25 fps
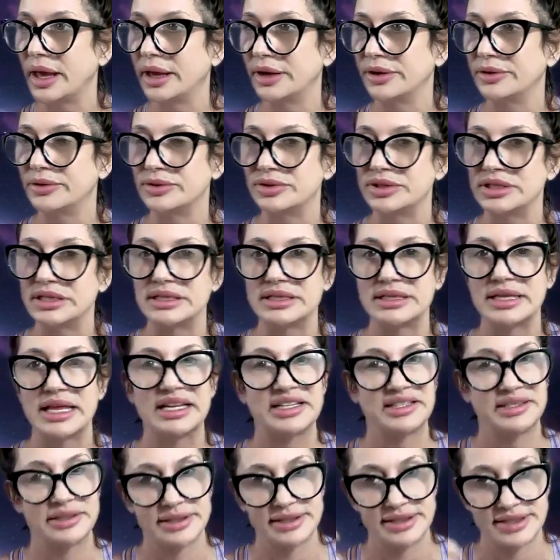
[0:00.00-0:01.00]
energies
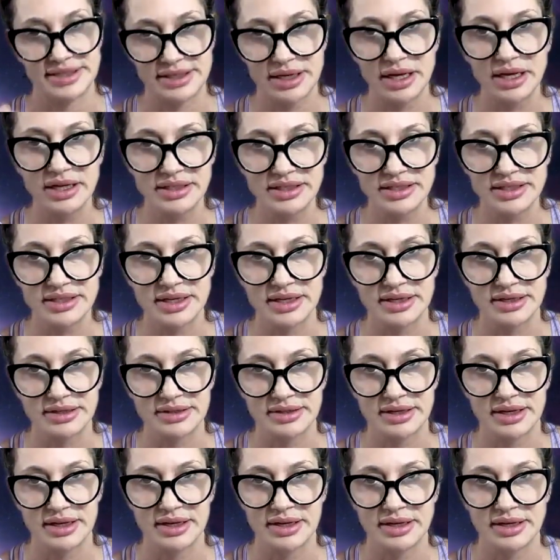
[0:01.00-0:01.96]
that disgust us,